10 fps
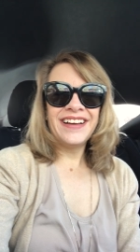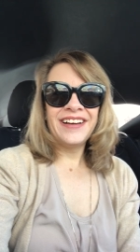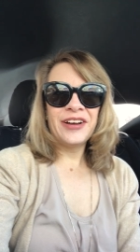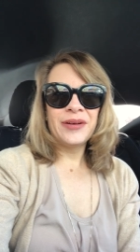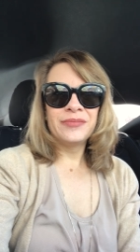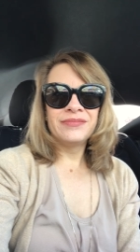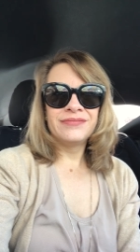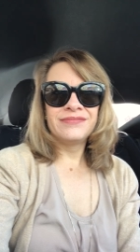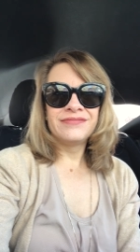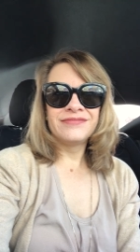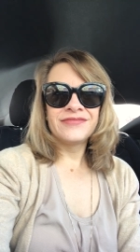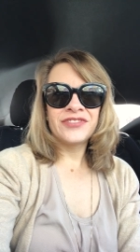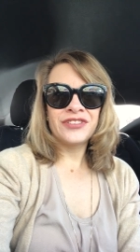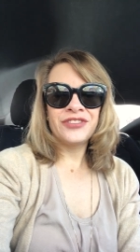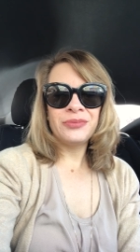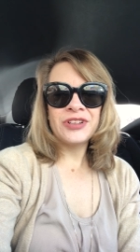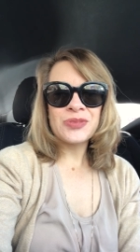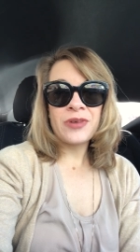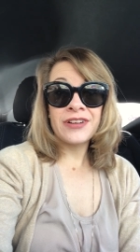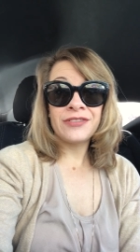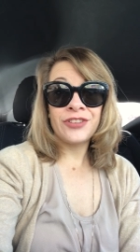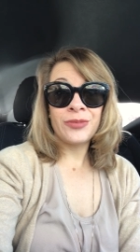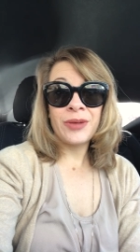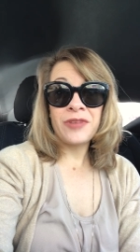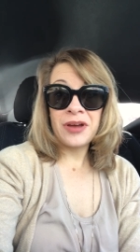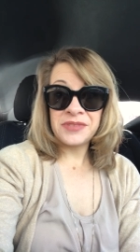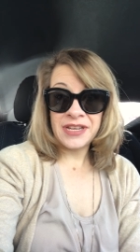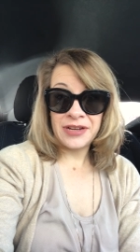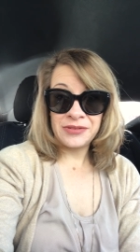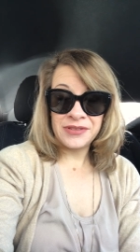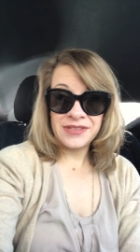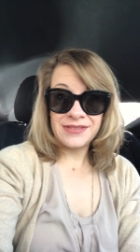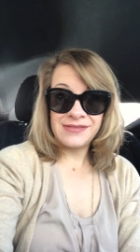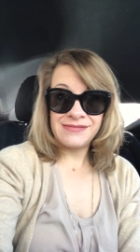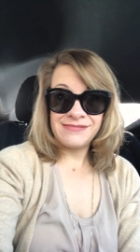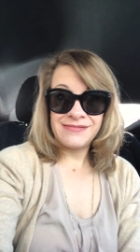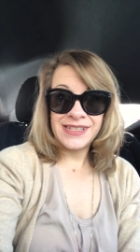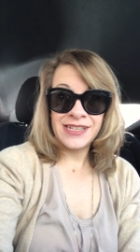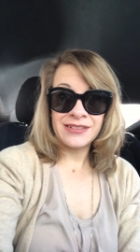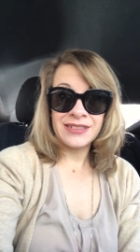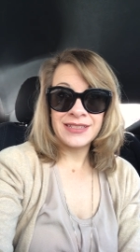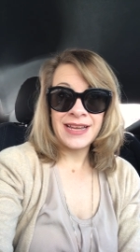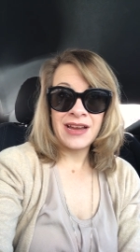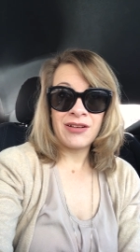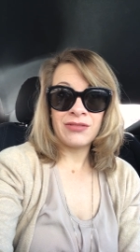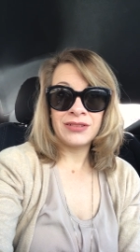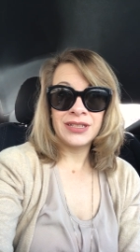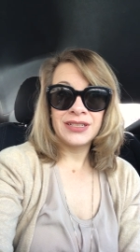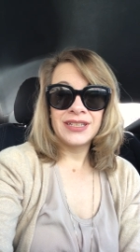Um, for a few months parked in front of my mom's house here in town.